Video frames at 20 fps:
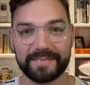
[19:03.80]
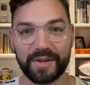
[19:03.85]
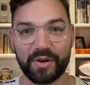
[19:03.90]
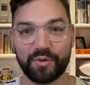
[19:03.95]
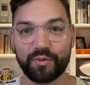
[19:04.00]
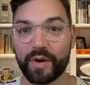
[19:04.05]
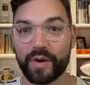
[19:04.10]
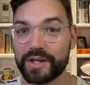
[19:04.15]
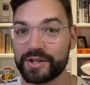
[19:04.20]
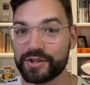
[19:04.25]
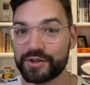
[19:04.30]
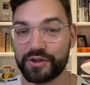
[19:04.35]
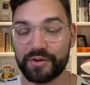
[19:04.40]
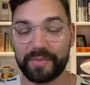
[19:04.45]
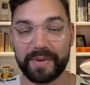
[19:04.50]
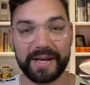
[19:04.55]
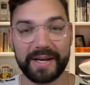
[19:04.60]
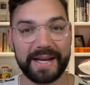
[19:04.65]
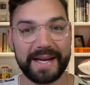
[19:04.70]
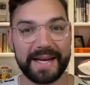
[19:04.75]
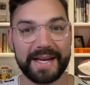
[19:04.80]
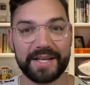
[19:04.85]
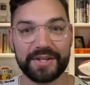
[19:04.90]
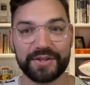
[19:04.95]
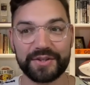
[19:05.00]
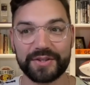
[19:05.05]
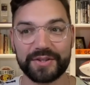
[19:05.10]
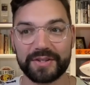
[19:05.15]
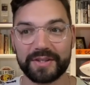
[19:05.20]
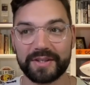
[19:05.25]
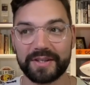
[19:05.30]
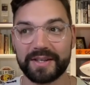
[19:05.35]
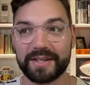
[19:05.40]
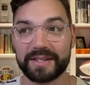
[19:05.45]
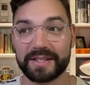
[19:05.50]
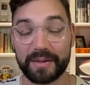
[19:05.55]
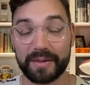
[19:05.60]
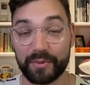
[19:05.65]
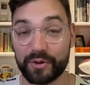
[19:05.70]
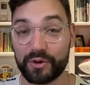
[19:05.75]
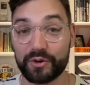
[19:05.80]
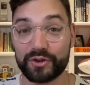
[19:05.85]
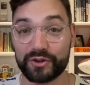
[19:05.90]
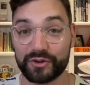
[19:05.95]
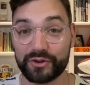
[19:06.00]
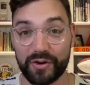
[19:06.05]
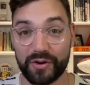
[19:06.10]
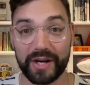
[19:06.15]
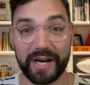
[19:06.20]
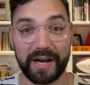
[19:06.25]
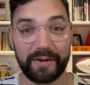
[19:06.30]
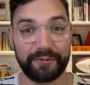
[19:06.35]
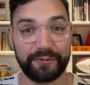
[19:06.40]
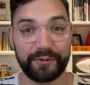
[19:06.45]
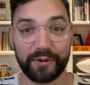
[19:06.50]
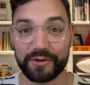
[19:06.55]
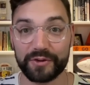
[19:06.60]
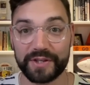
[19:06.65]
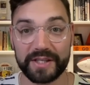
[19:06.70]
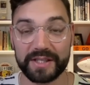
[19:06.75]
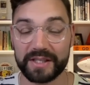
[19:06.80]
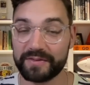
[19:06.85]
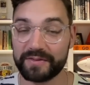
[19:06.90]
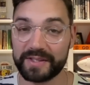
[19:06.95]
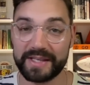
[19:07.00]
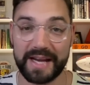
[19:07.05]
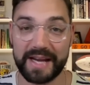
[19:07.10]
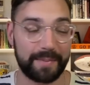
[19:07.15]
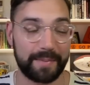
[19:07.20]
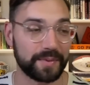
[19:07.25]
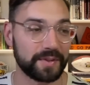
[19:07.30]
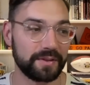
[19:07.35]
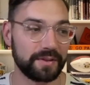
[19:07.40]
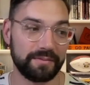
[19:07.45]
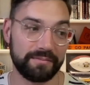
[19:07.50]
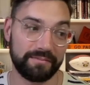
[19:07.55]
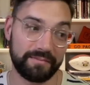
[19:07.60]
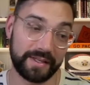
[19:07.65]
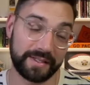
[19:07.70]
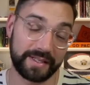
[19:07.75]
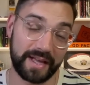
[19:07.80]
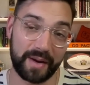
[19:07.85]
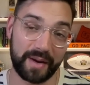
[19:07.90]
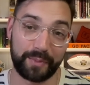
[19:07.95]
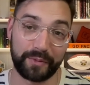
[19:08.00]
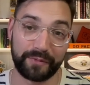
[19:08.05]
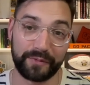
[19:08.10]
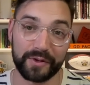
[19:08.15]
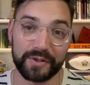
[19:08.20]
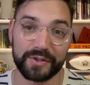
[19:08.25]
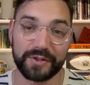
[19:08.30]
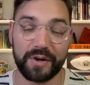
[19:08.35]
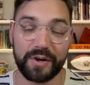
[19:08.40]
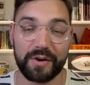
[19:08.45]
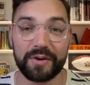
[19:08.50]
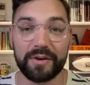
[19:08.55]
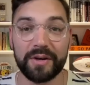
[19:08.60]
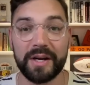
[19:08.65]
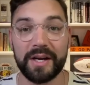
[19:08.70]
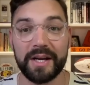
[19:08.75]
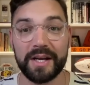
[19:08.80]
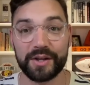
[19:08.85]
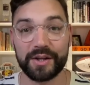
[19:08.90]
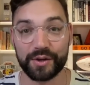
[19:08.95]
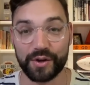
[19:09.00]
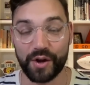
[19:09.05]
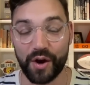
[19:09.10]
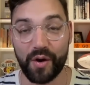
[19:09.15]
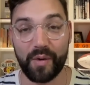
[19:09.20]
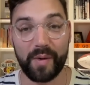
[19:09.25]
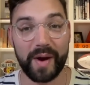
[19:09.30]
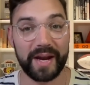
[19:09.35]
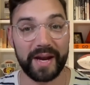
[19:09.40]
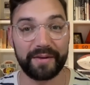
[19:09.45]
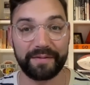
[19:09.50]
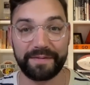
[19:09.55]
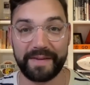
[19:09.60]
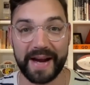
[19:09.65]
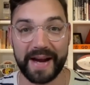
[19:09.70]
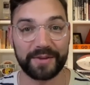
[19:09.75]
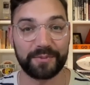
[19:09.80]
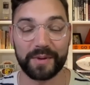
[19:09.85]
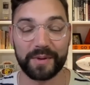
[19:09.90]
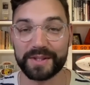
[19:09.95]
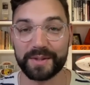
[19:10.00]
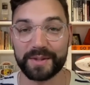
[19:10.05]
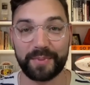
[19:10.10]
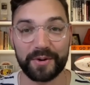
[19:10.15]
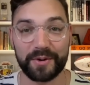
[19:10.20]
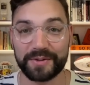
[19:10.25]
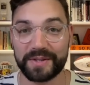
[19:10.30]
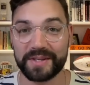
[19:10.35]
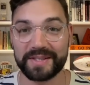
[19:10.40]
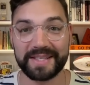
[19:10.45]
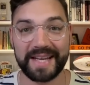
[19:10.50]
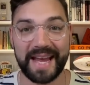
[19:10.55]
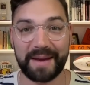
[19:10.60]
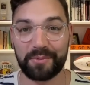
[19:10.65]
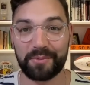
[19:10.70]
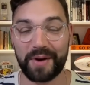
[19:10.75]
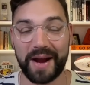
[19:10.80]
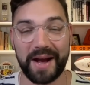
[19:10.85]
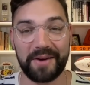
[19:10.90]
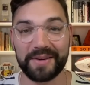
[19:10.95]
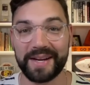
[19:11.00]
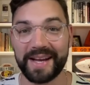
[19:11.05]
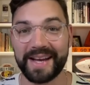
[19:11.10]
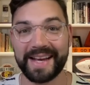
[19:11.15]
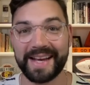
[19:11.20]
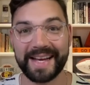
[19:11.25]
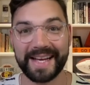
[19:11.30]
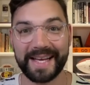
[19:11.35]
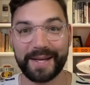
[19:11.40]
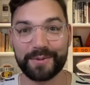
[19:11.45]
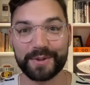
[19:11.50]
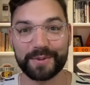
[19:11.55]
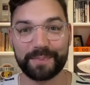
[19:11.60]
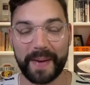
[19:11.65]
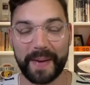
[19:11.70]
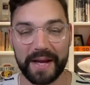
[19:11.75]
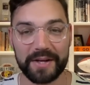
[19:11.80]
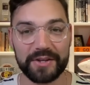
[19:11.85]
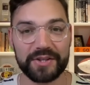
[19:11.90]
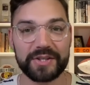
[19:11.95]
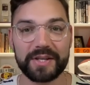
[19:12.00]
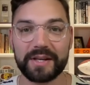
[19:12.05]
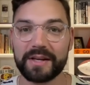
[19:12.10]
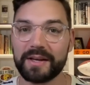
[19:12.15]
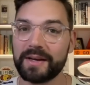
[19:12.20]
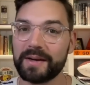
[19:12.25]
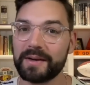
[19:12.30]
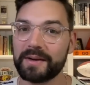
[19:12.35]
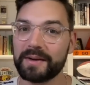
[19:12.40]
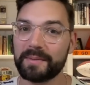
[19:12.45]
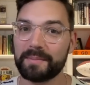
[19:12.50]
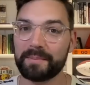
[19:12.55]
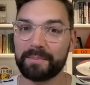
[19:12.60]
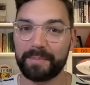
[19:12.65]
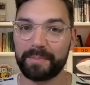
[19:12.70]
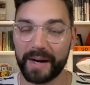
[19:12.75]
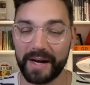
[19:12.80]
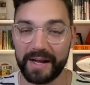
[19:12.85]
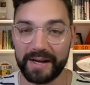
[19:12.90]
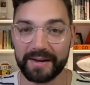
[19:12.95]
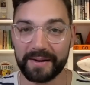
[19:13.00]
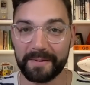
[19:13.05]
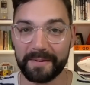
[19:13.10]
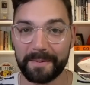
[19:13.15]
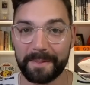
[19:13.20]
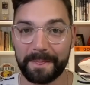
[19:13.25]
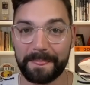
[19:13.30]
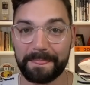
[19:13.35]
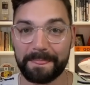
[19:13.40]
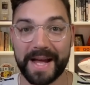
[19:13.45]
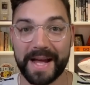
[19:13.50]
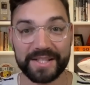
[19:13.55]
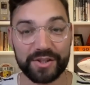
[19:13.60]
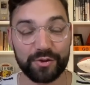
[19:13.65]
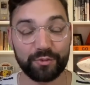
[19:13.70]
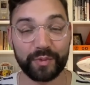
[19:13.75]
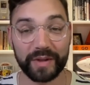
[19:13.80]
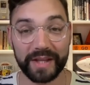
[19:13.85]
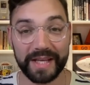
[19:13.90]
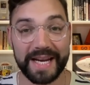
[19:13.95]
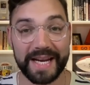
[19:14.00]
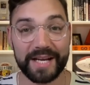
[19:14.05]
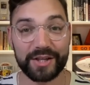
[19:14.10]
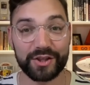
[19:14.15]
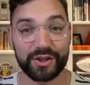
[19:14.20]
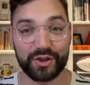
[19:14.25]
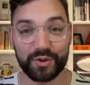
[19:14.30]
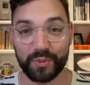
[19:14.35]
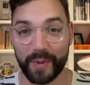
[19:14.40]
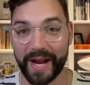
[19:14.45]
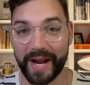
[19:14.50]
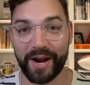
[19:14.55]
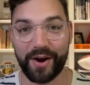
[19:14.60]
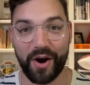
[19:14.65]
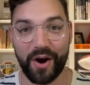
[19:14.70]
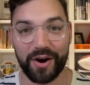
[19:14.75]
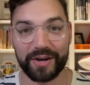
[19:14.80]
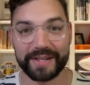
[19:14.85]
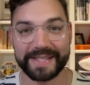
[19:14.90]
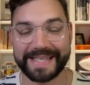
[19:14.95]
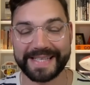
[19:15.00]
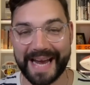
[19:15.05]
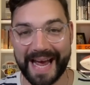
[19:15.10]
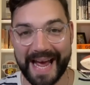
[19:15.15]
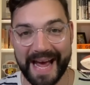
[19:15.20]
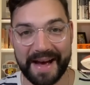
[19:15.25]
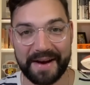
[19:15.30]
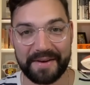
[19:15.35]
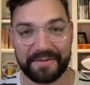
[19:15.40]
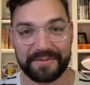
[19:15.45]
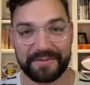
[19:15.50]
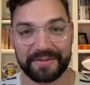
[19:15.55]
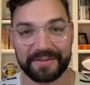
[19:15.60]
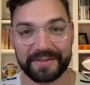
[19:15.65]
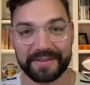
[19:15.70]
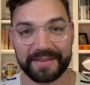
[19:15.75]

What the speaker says: Royce Newman is someone who started a full season of snaps. Is that a preferred starter? No. And in fact, once the postseason came around, he was benched. But that's a really nice swing guard to have.